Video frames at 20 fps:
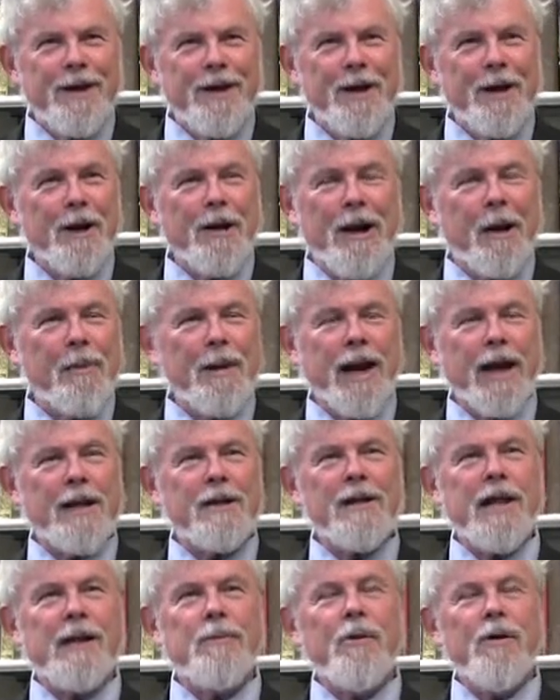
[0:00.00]
You know, I mean, I can
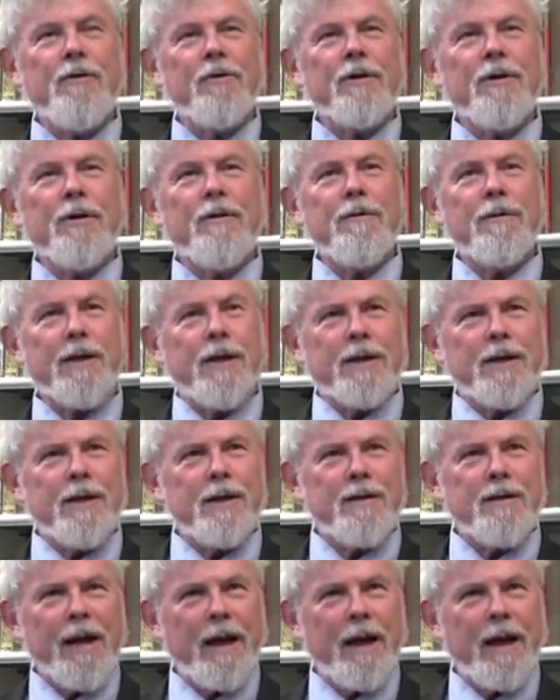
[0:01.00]
tell them over and over again.